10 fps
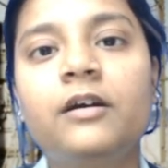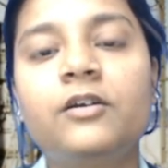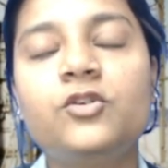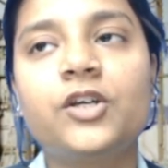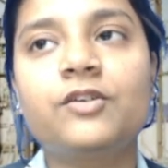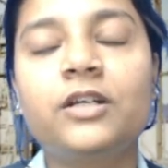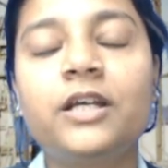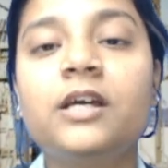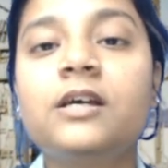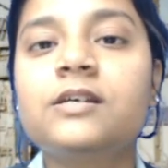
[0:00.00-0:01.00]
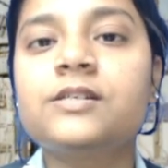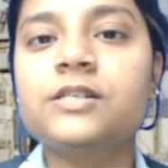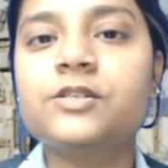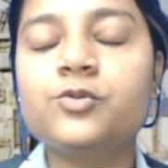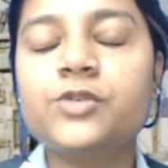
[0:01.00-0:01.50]
generally
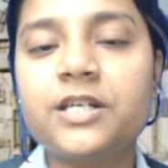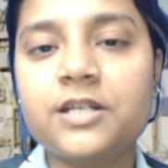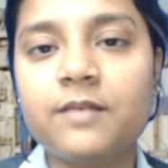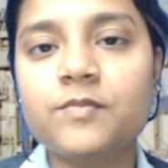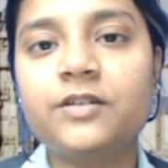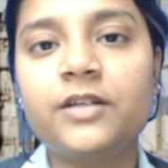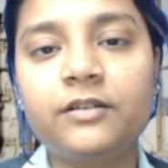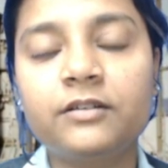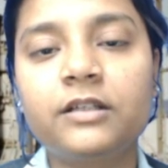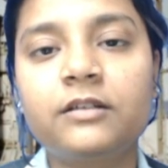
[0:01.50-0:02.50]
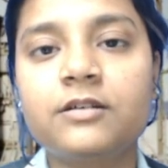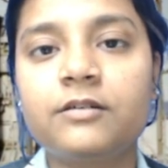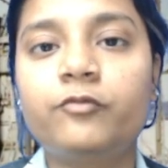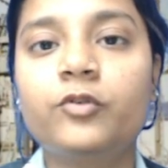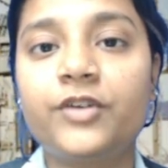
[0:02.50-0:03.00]
6 to 10 times greater than
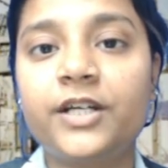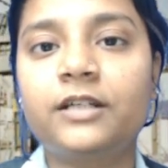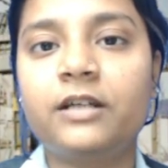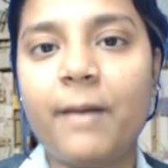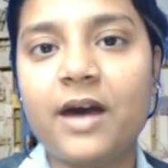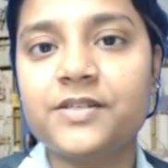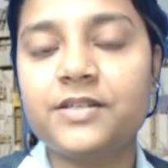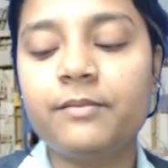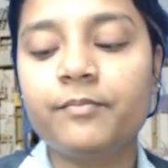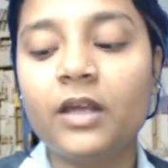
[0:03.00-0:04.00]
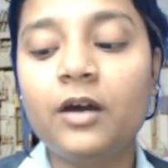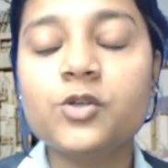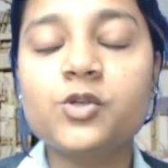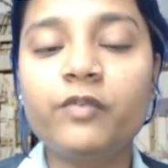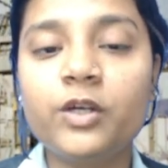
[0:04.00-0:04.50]
the full rated capacity.
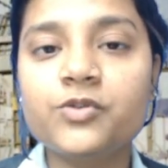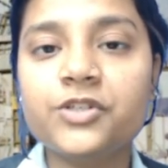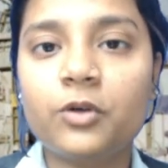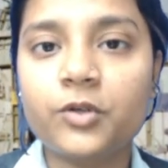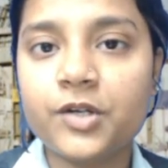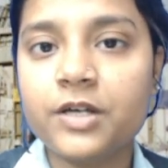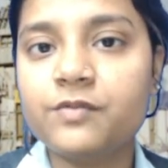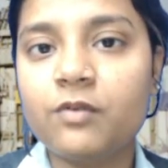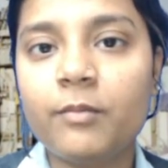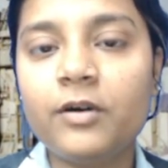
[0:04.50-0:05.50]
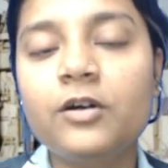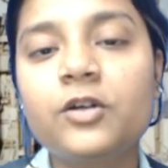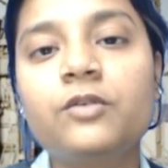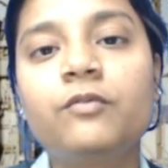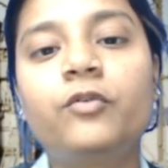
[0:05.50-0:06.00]
So we use an auto transformer
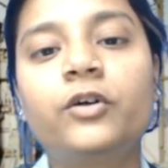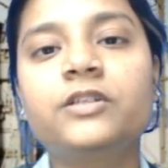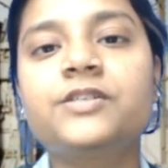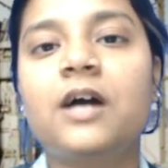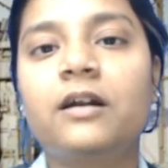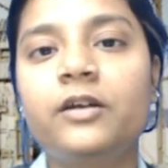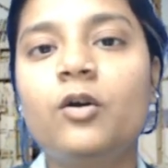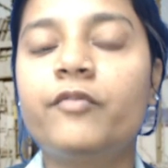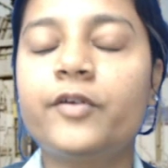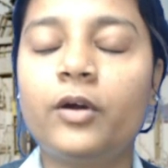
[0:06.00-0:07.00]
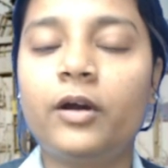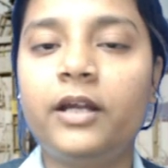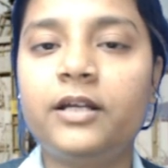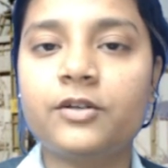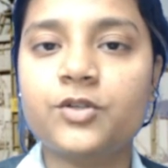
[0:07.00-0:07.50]
for the starting of an
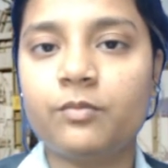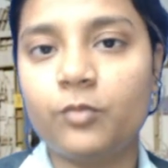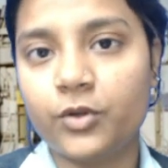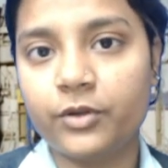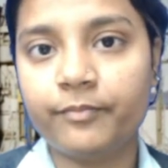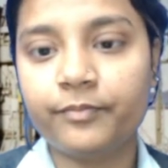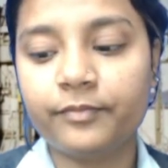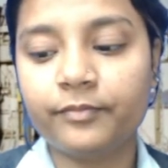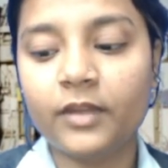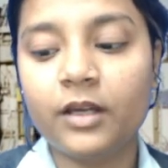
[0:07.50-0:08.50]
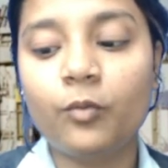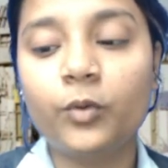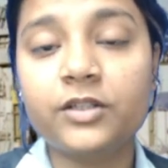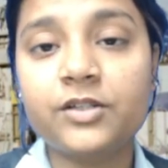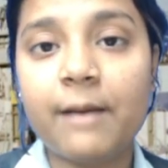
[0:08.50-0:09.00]
induction motor
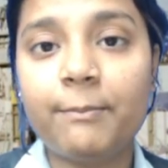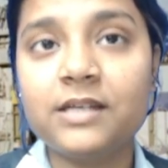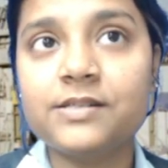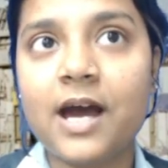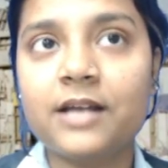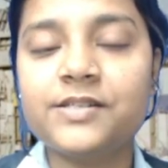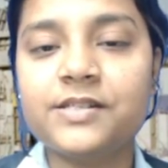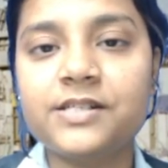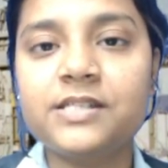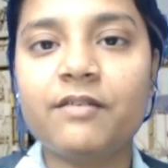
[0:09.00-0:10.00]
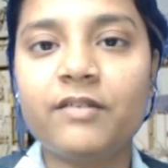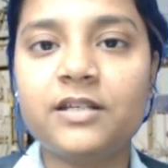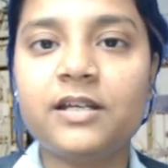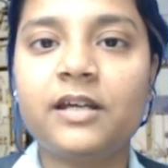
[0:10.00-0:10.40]
with the tappings at 60, 70 and